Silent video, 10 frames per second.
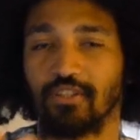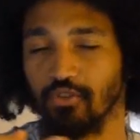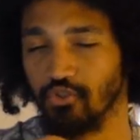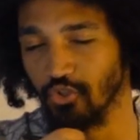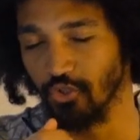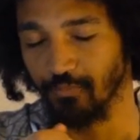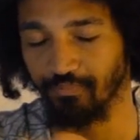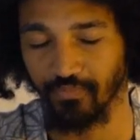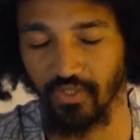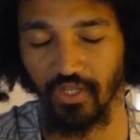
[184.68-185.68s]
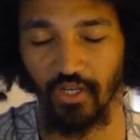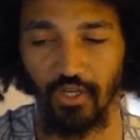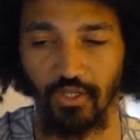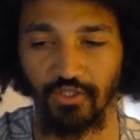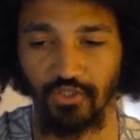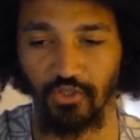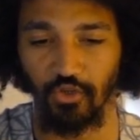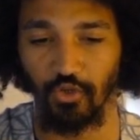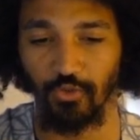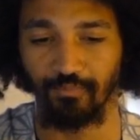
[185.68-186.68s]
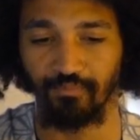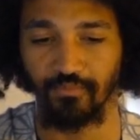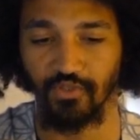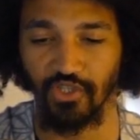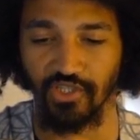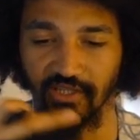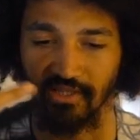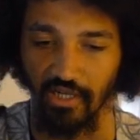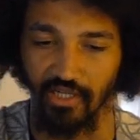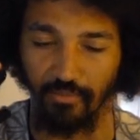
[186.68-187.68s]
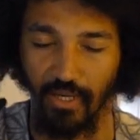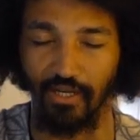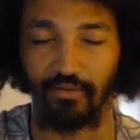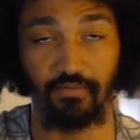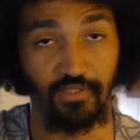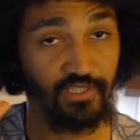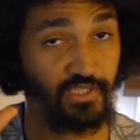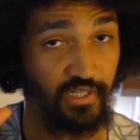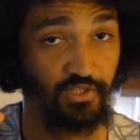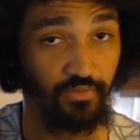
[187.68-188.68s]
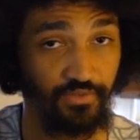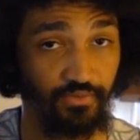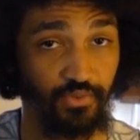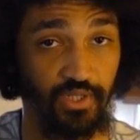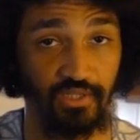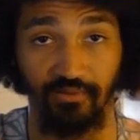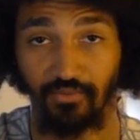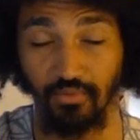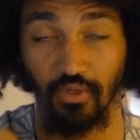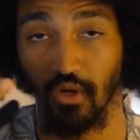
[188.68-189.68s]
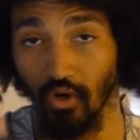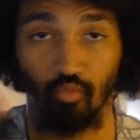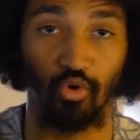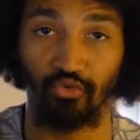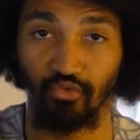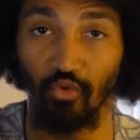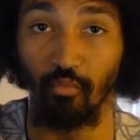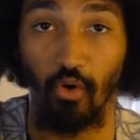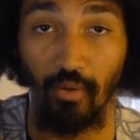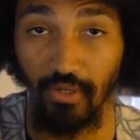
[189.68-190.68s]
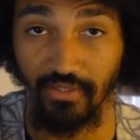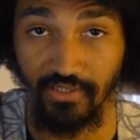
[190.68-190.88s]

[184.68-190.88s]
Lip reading: on the studio. So just take in mind of this list of softwares if you want to know more about